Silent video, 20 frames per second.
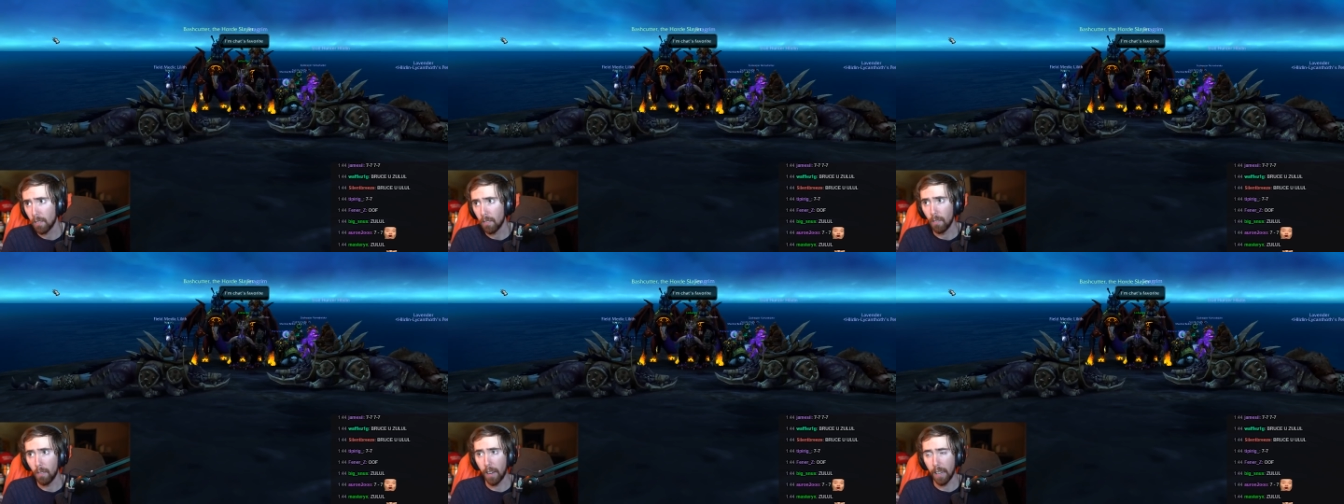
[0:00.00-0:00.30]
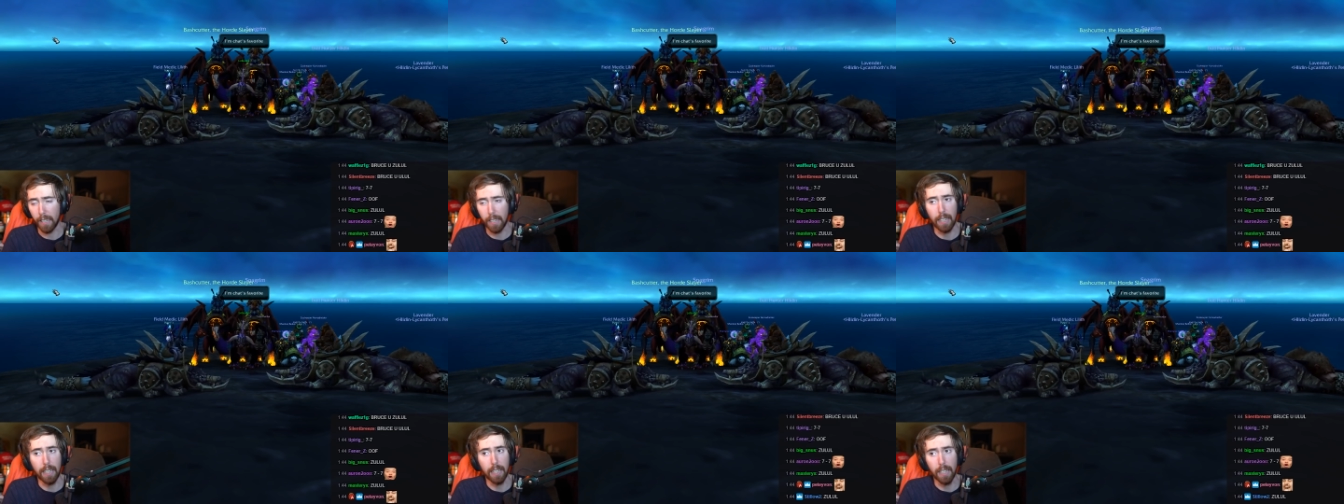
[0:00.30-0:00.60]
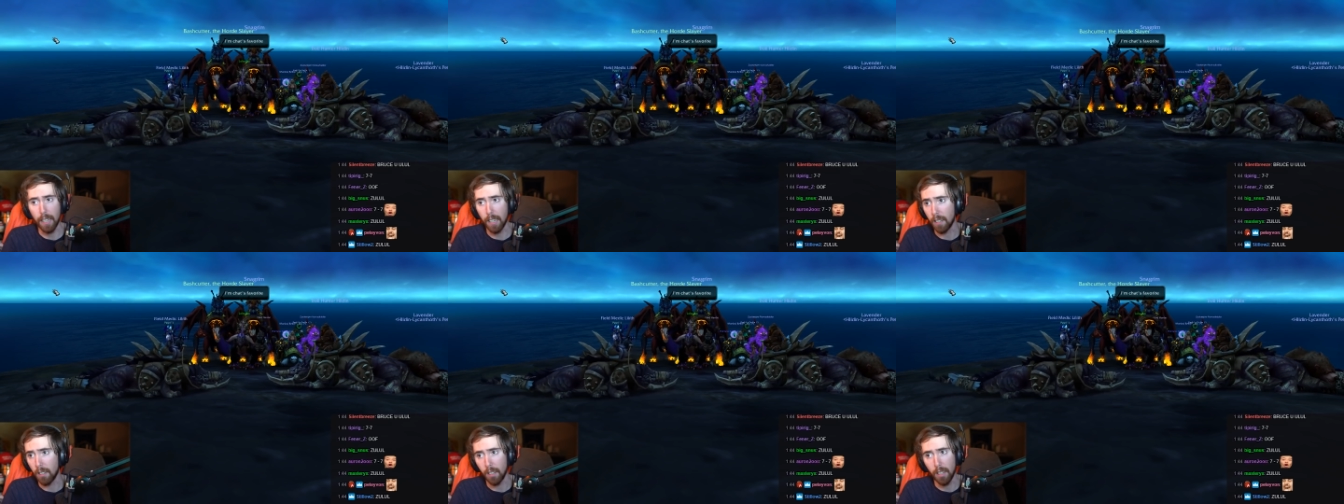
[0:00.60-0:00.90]
Like he,
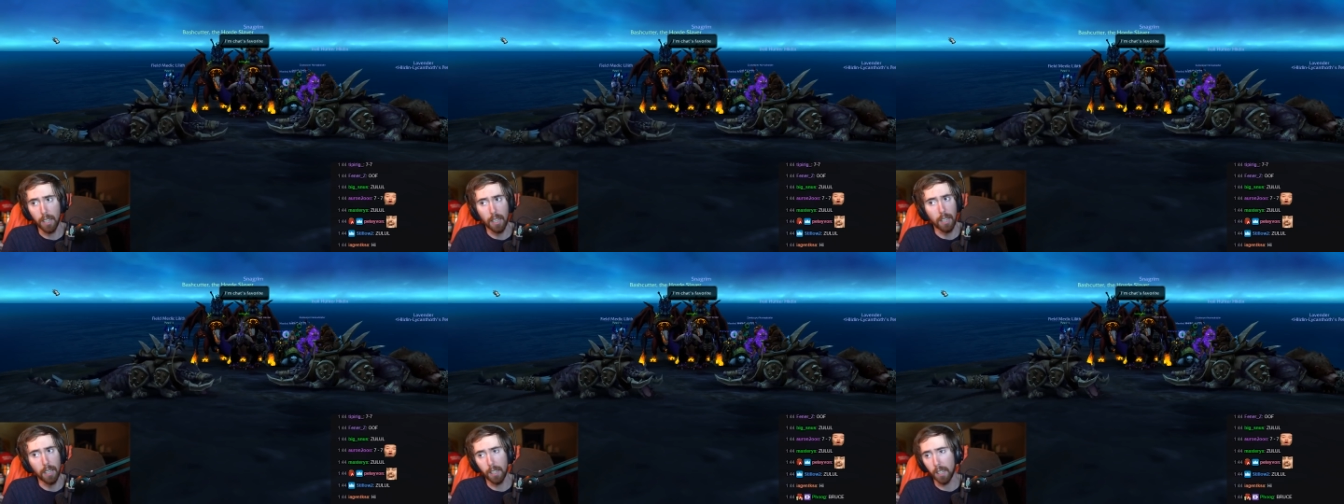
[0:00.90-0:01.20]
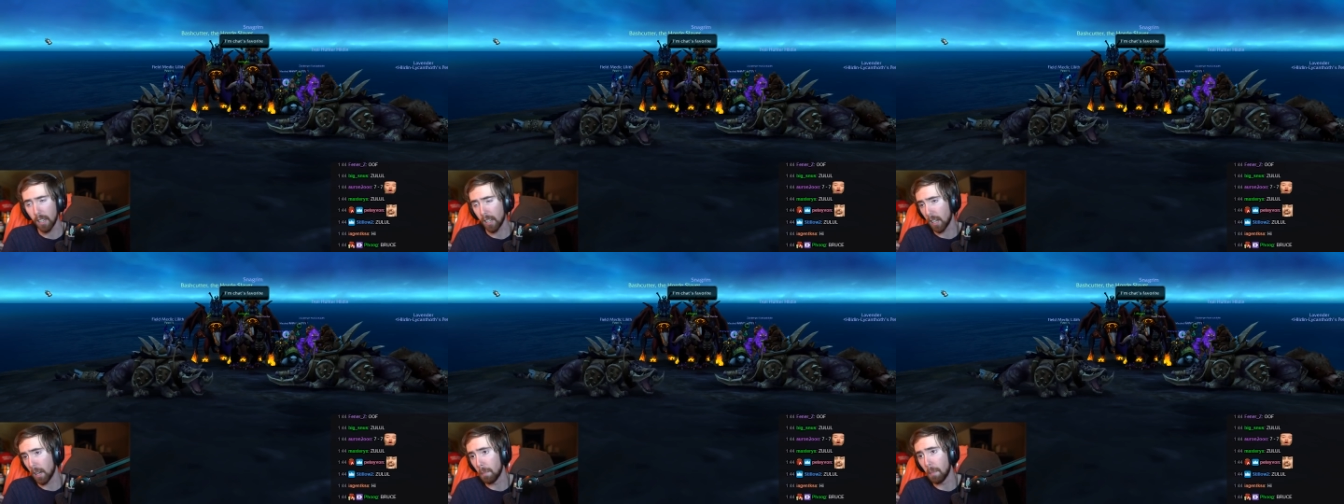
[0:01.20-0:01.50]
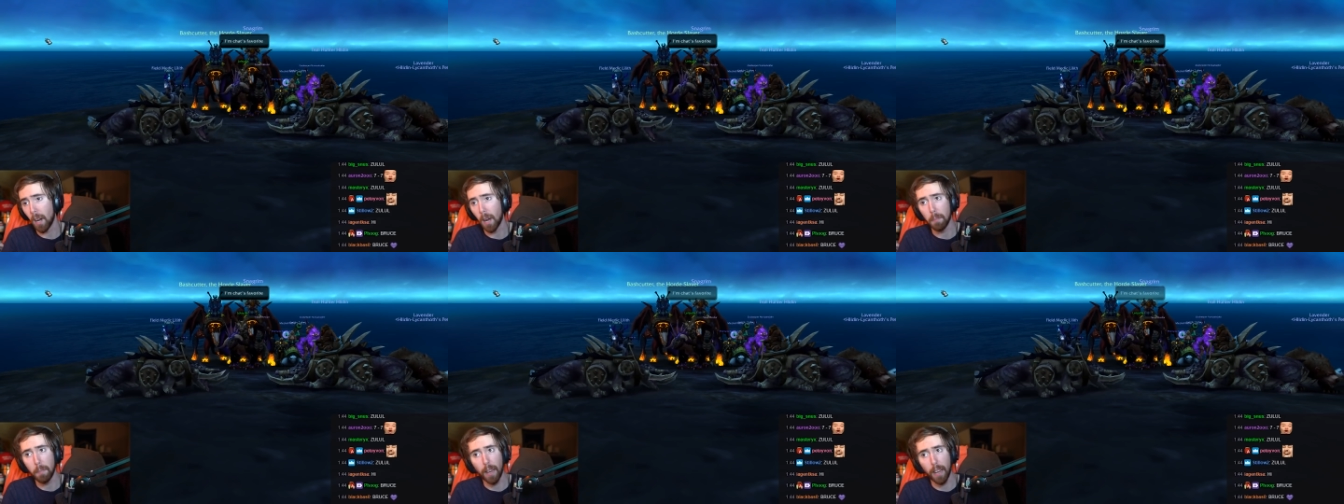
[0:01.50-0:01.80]
he come
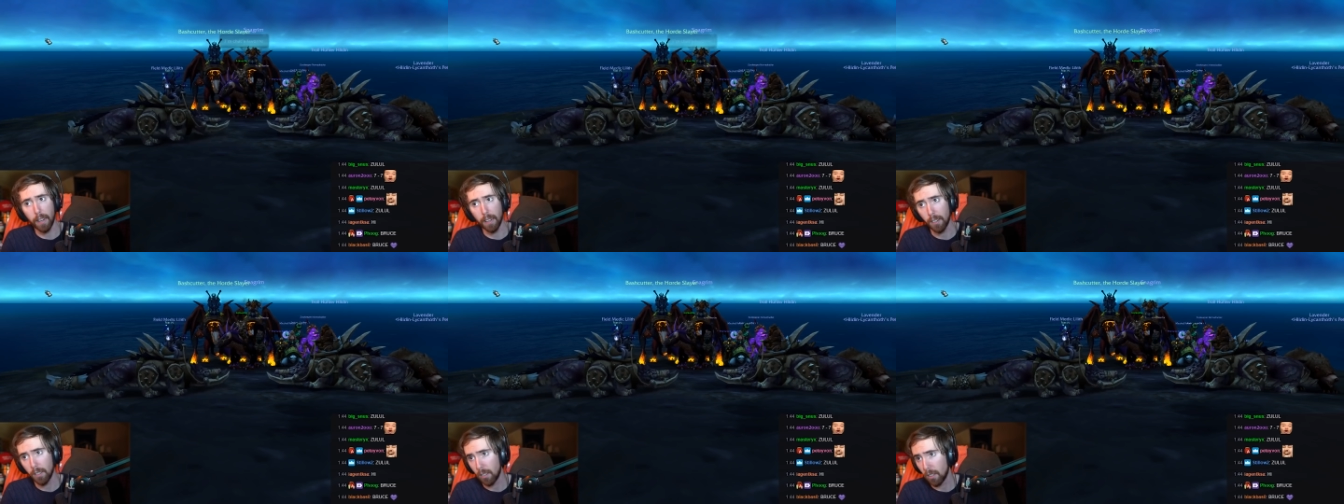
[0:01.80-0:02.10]
on, man.